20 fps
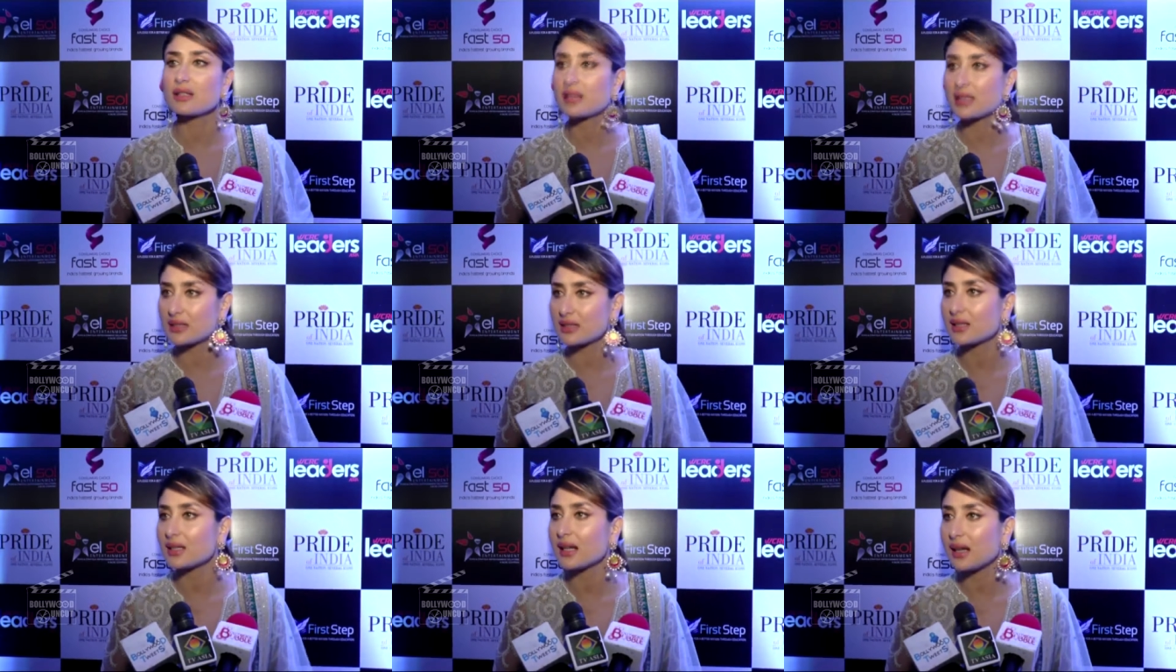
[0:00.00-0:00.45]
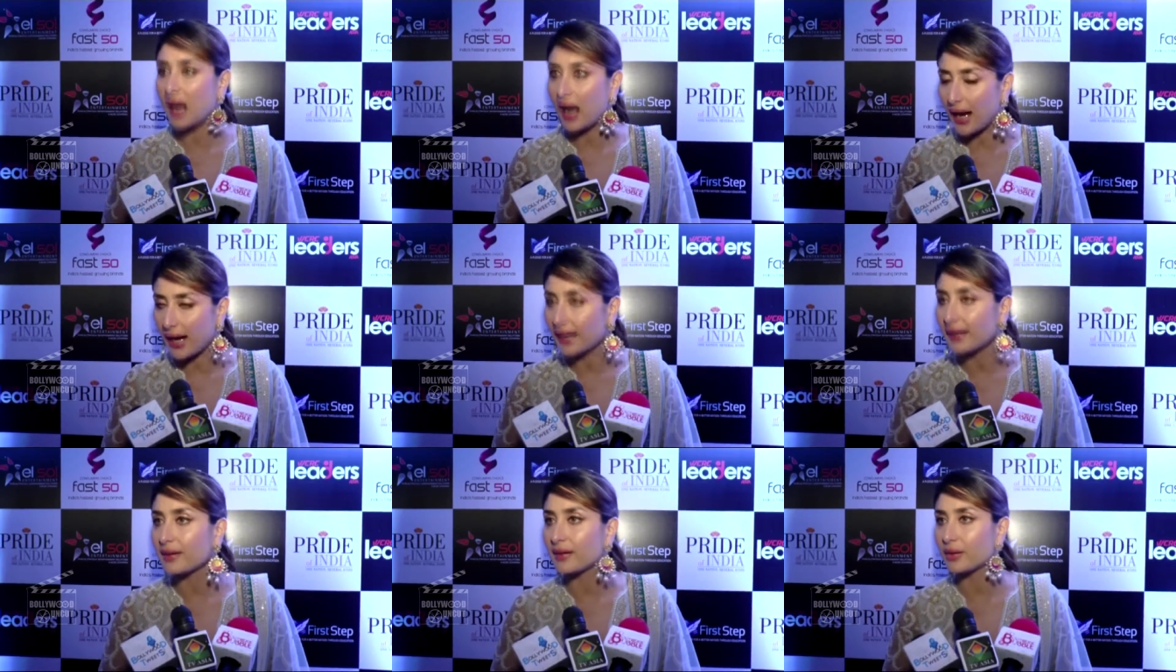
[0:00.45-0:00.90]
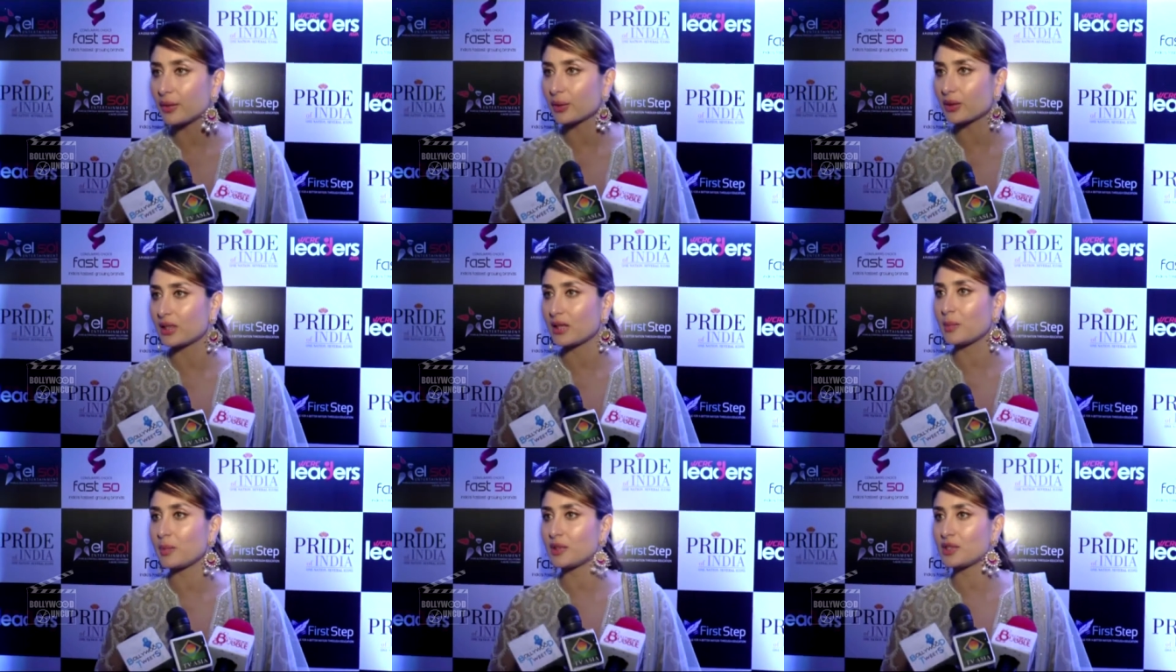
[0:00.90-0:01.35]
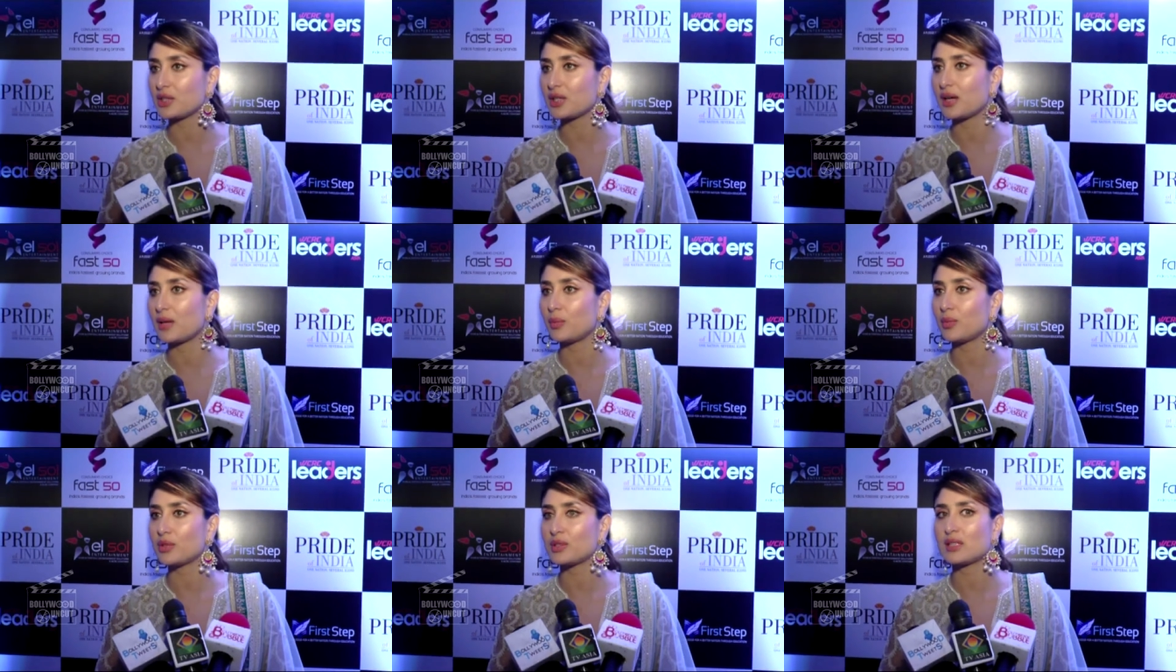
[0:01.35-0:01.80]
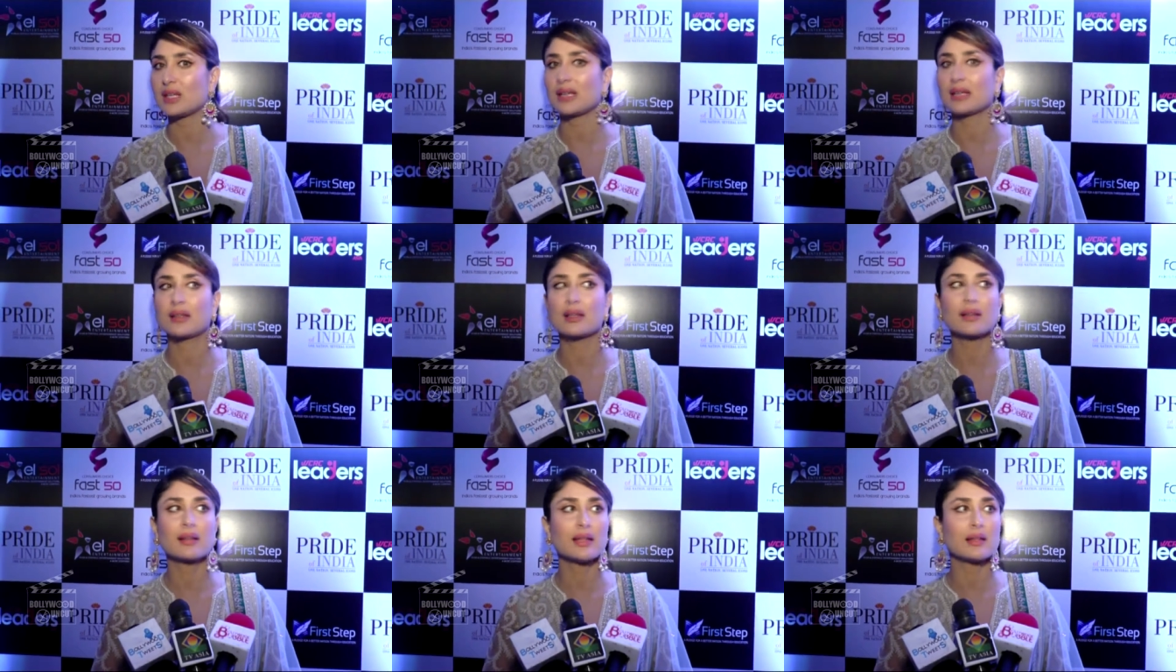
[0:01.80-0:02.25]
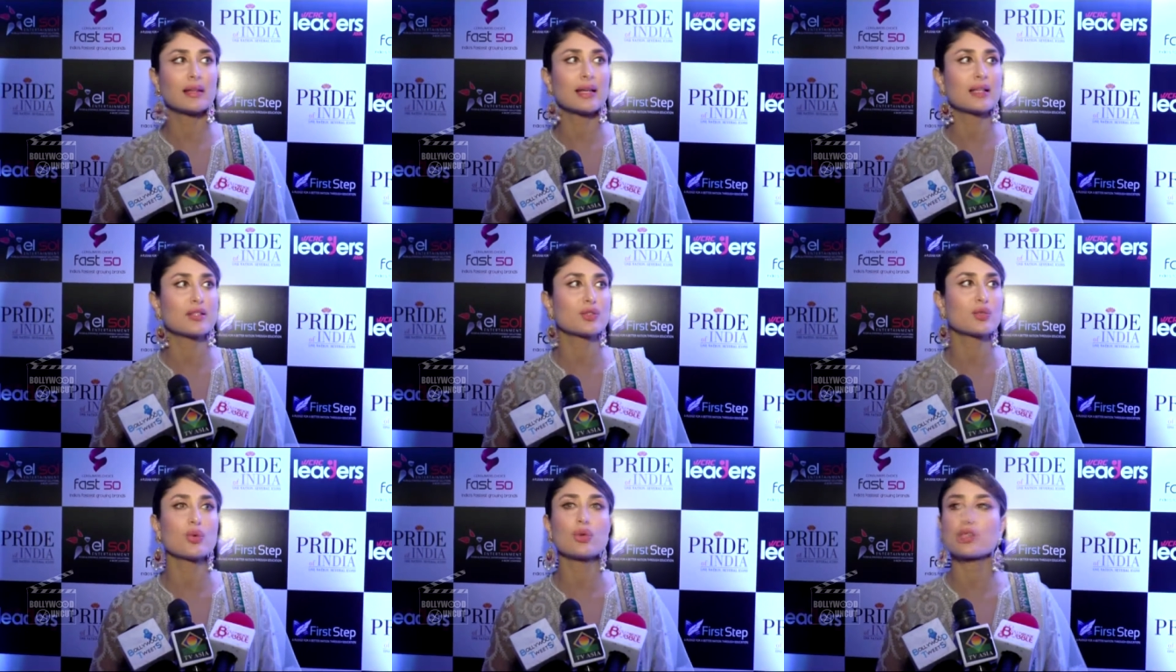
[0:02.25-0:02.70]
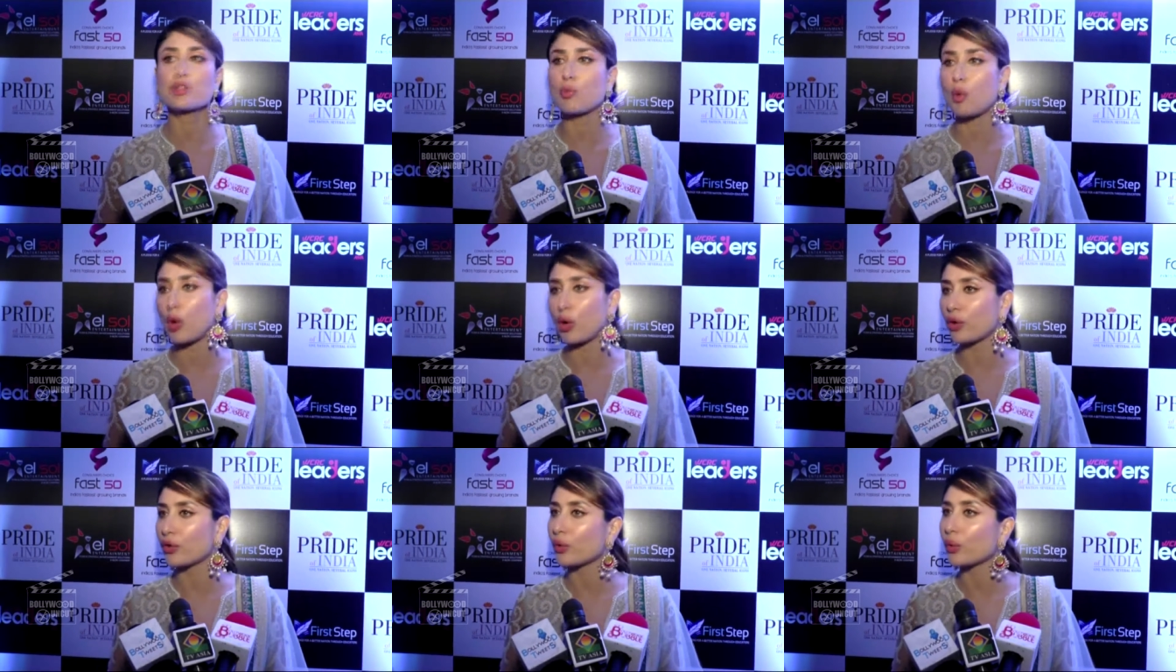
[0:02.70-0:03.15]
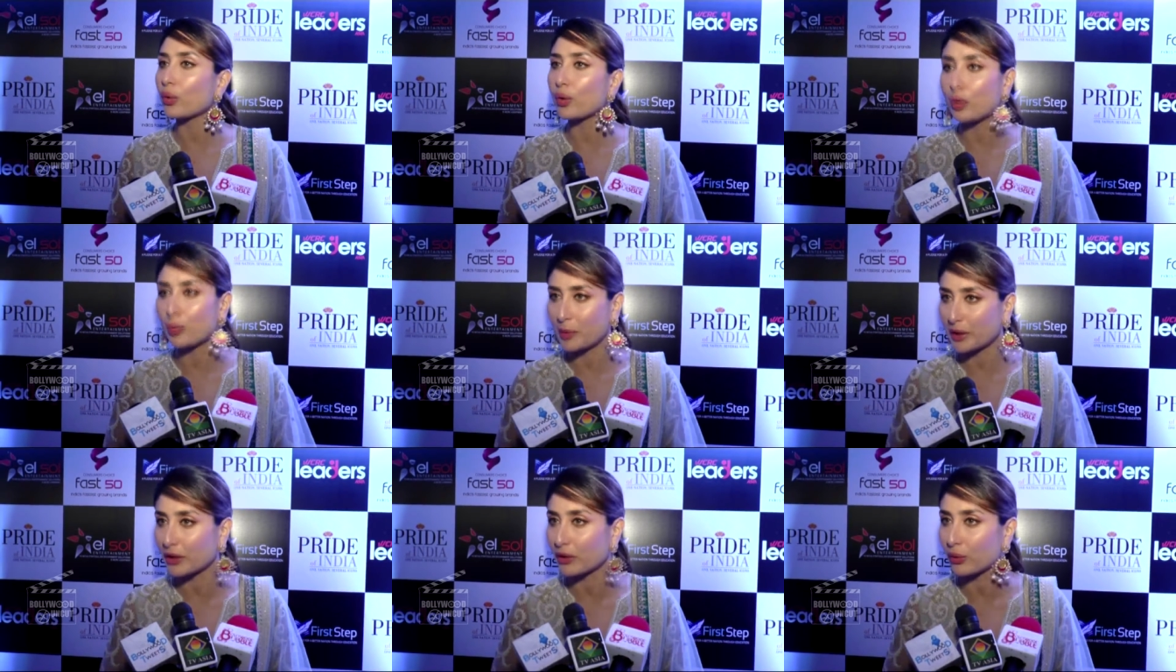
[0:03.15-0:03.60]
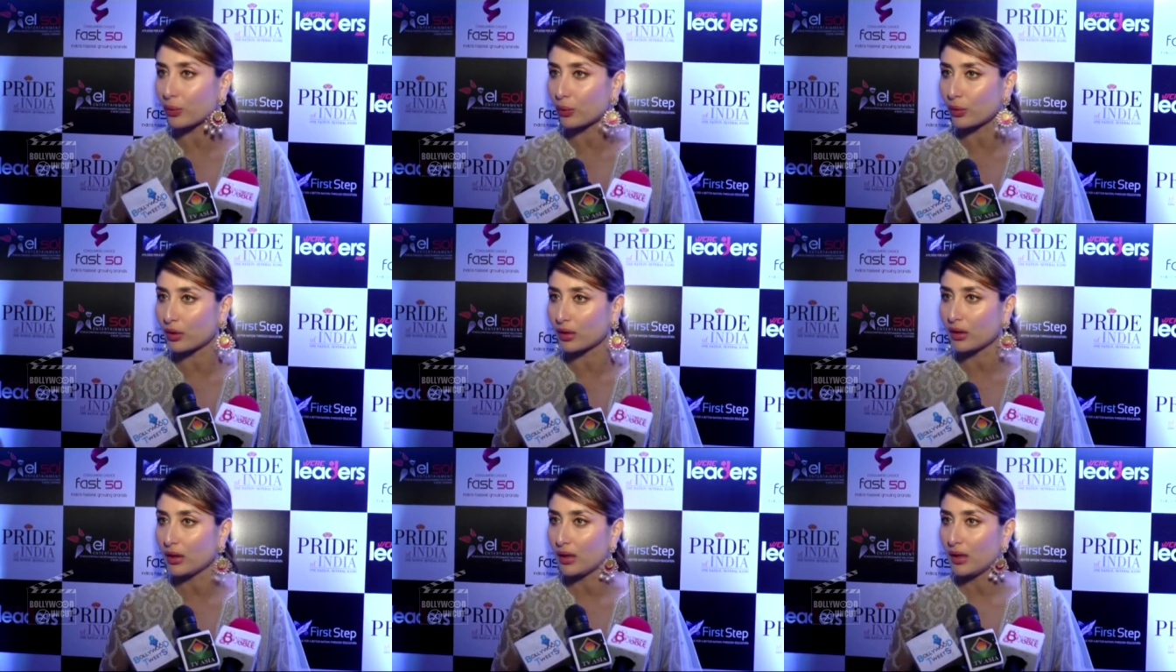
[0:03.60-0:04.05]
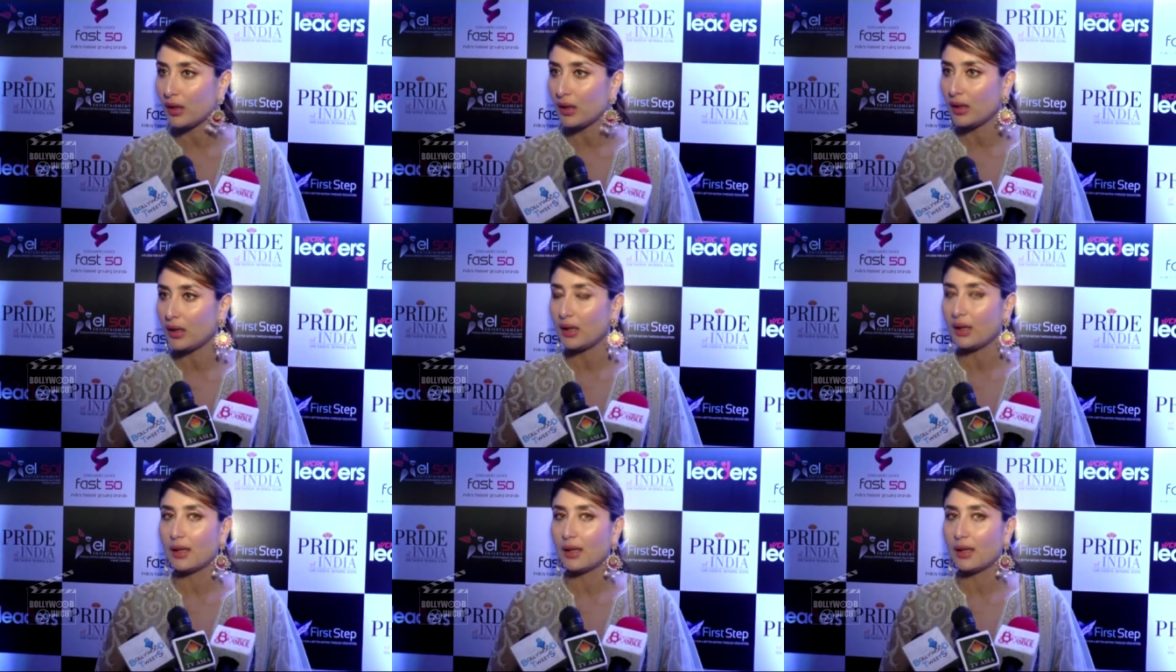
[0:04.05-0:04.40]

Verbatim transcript: the reason that I did Udta Punjab was I think that there's no small role or big role. Correct.